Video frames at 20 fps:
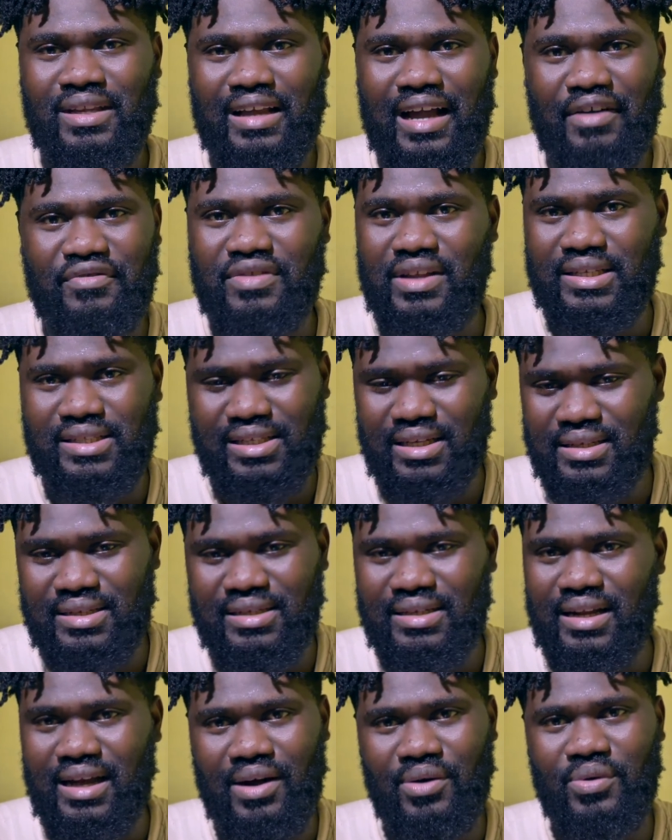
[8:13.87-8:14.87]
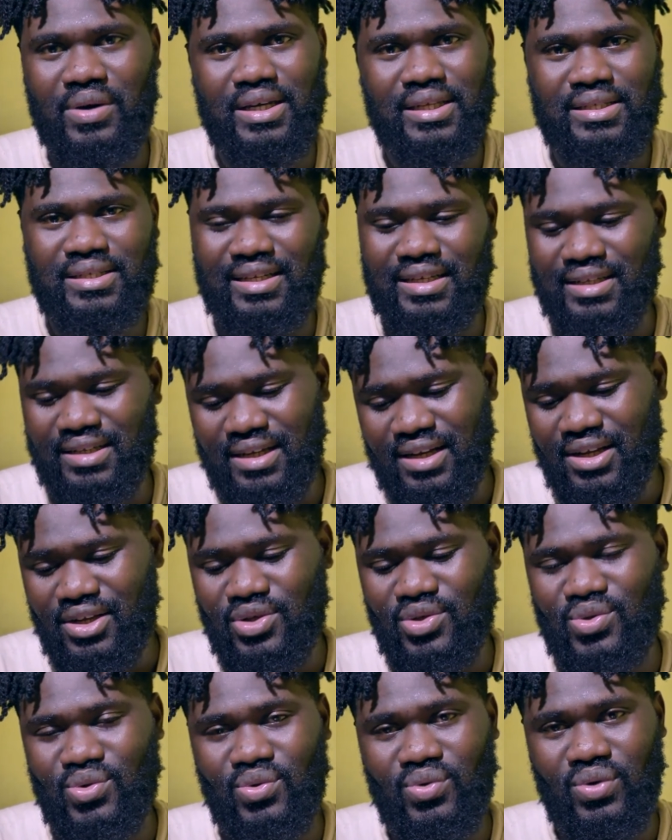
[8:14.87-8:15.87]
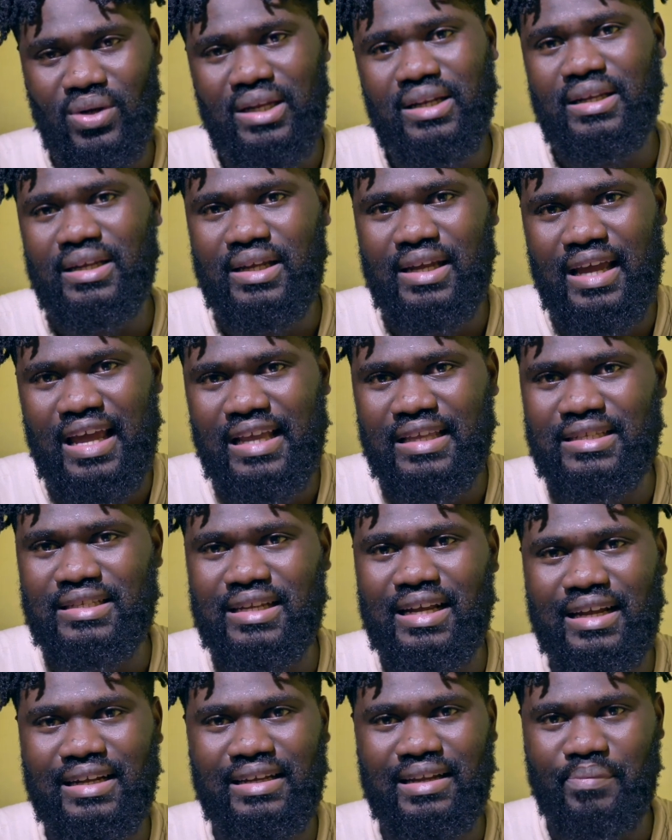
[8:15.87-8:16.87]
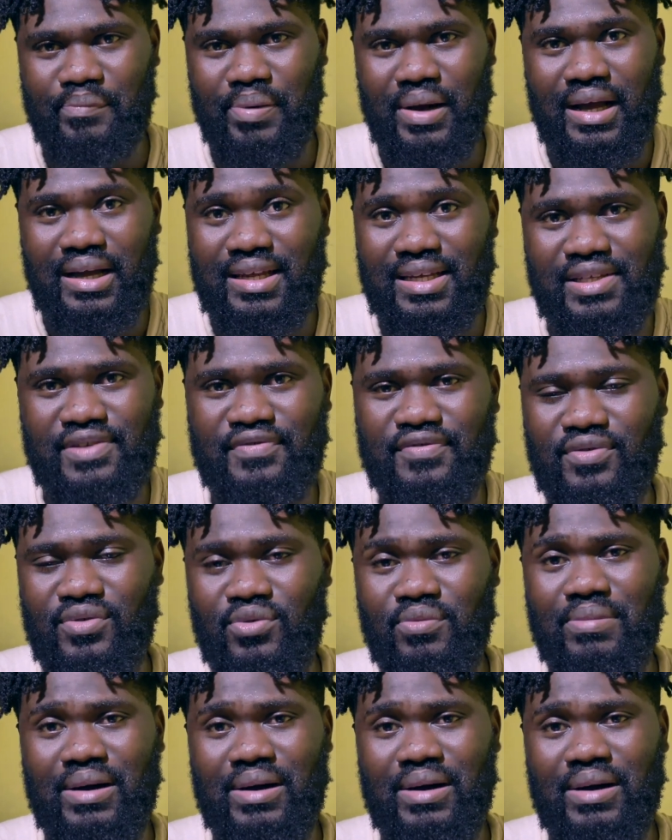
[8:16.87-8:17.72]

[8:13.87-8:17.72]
after certain hours, it needs to indicate that the pack is full.